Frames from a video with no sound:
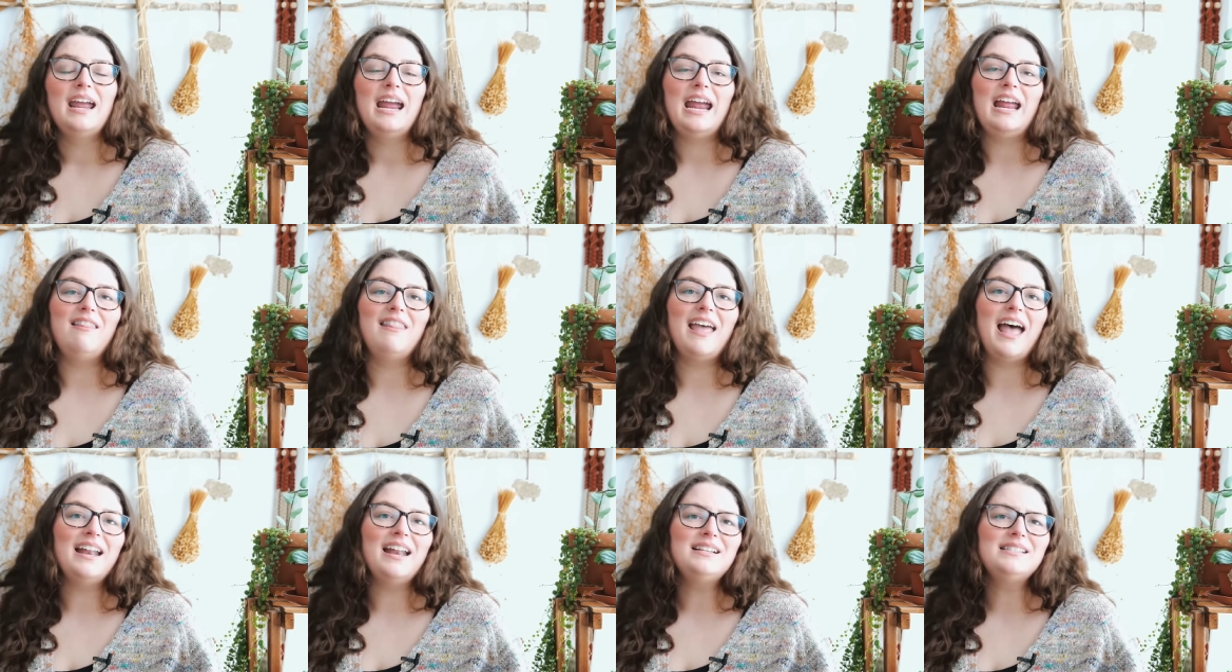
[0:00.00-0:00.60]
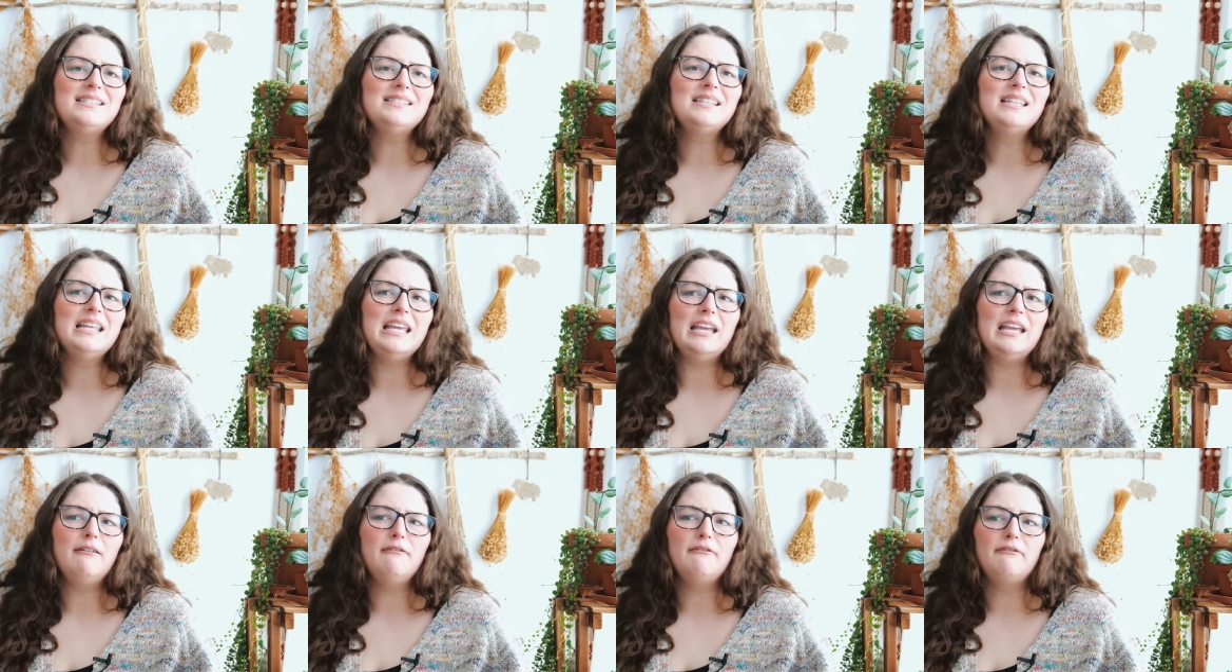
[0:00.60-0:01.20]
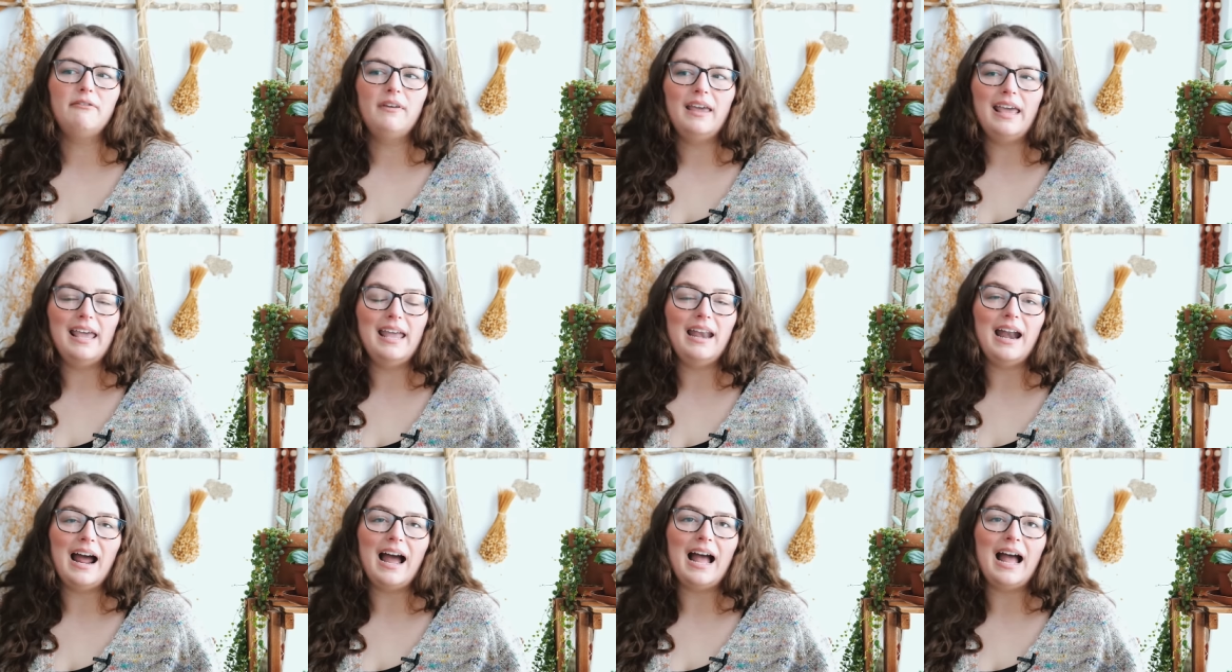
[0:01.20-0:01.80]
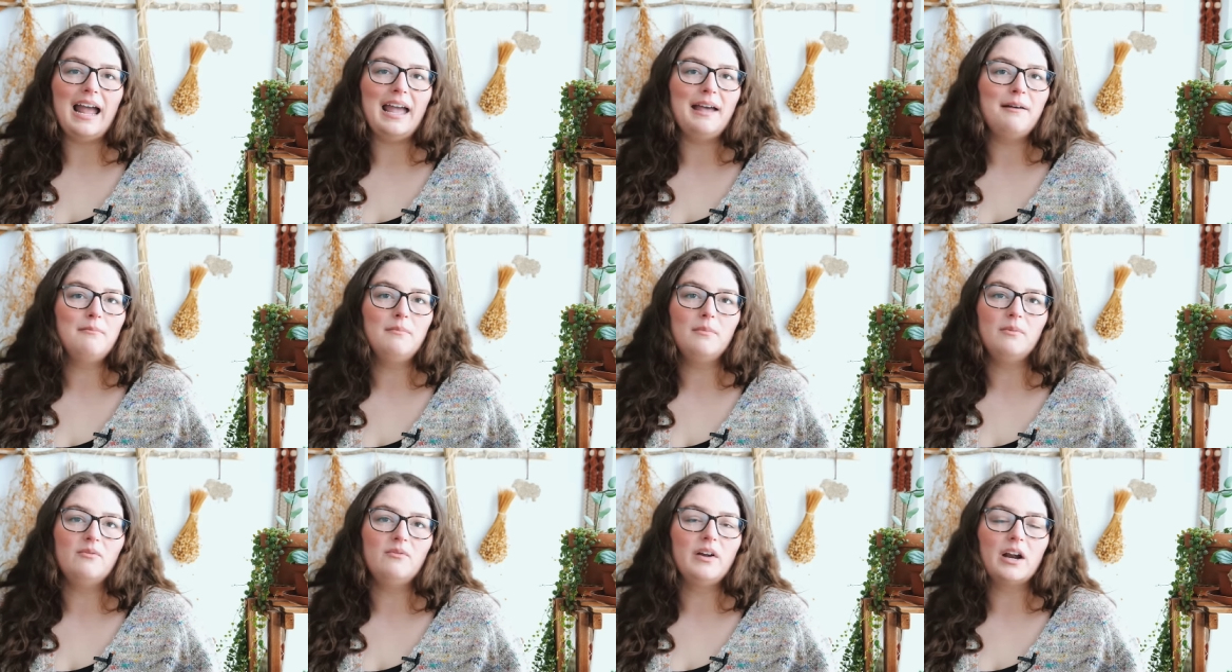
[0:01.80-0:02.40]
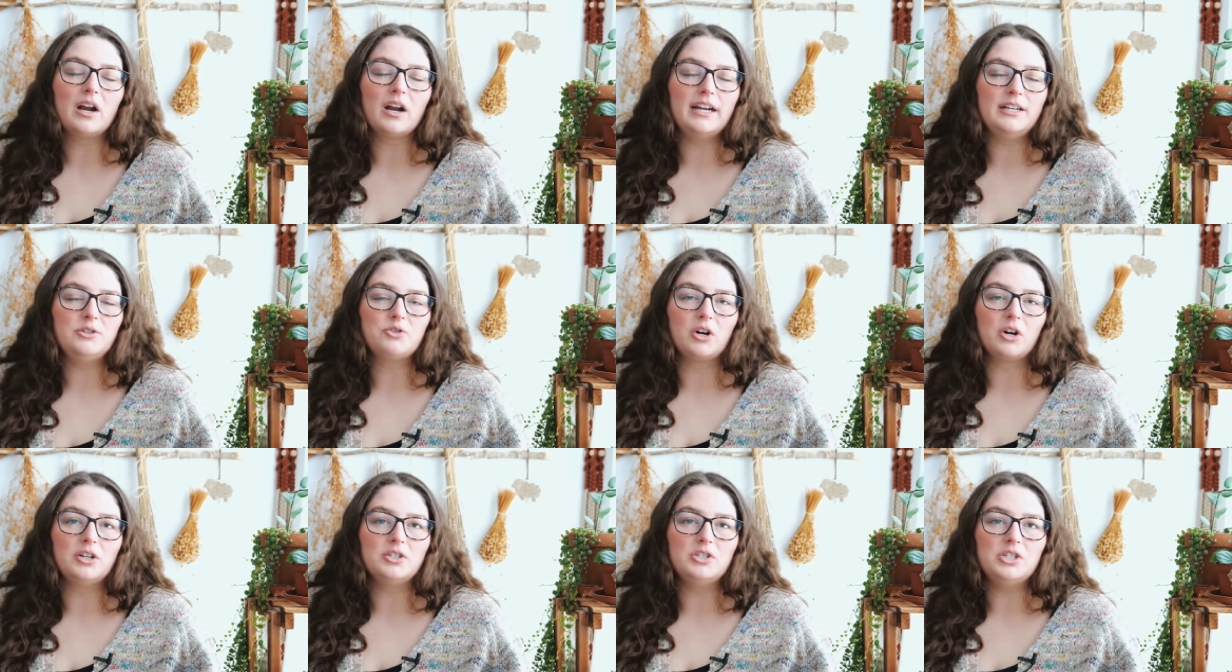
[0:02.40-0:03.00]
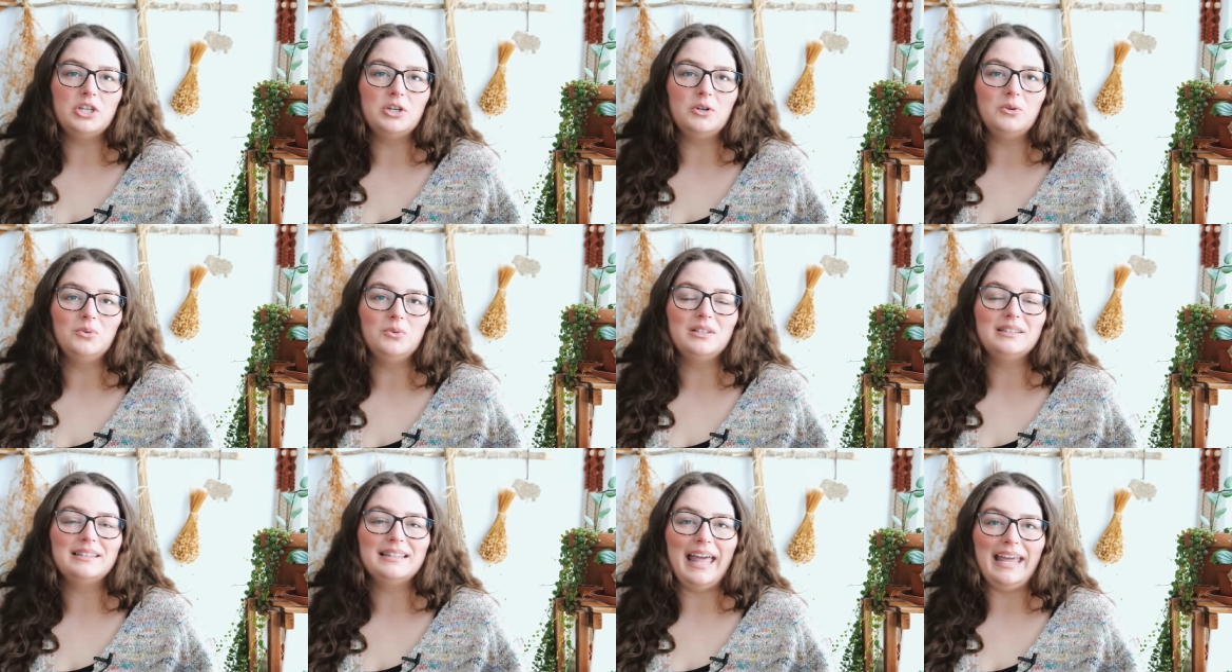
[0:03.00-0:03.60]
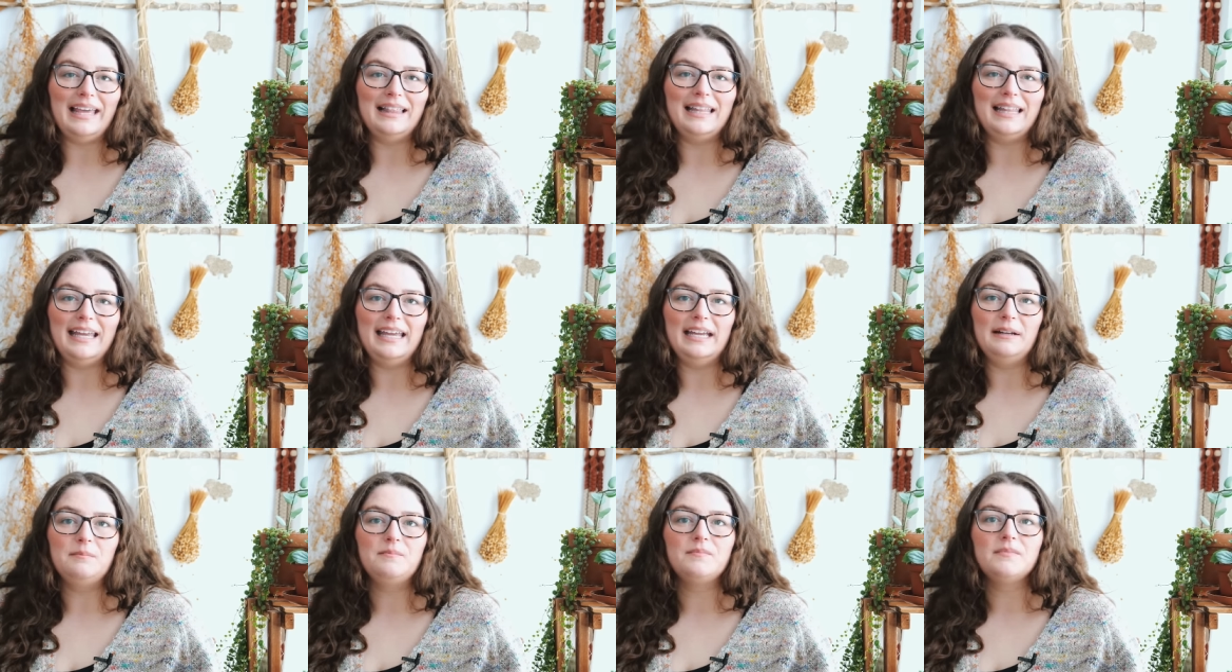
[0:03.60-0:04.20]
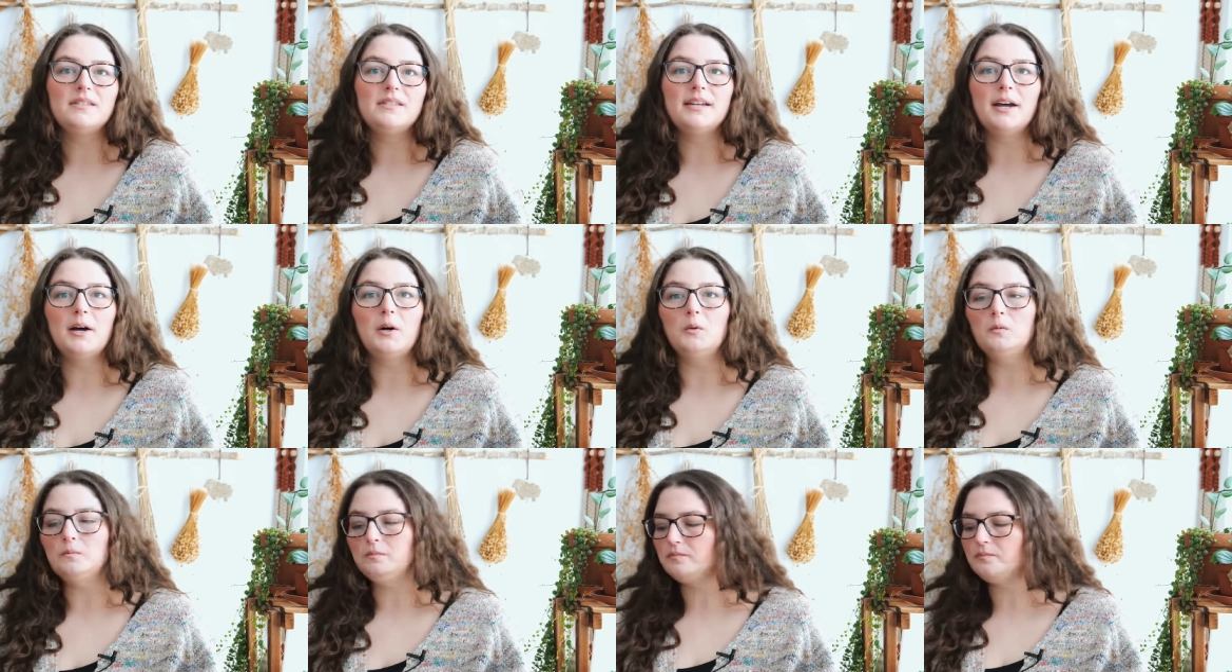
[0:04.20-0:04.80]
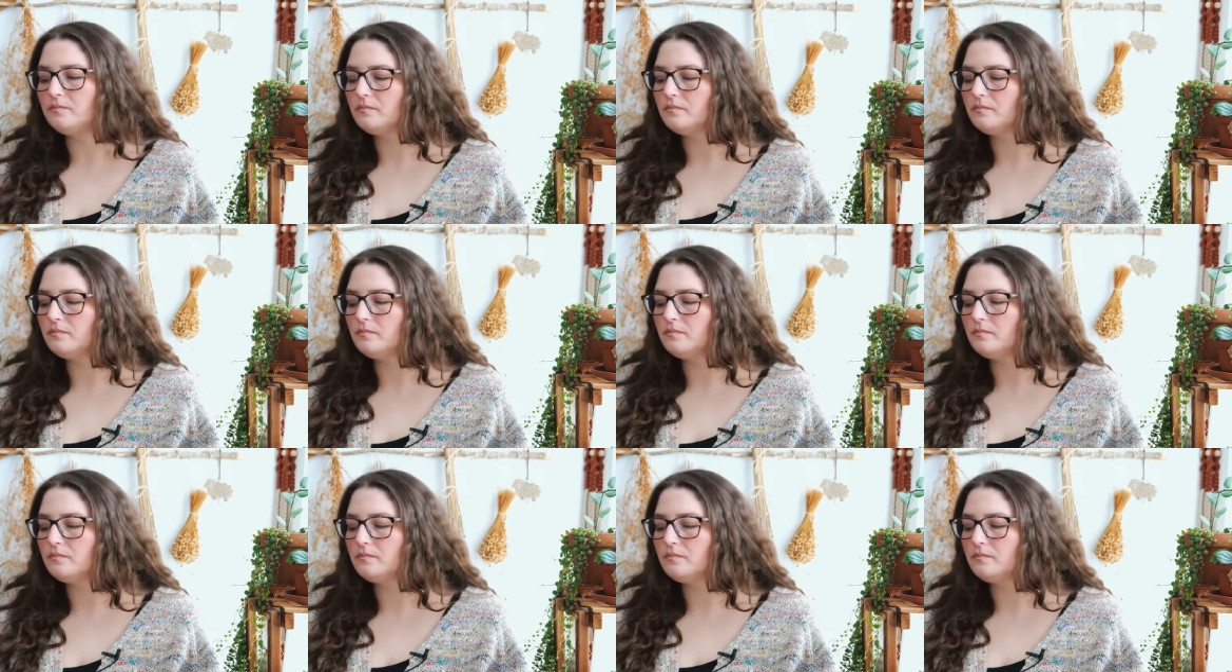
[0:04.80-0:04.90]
And that is the fit I am very drawn to lately. So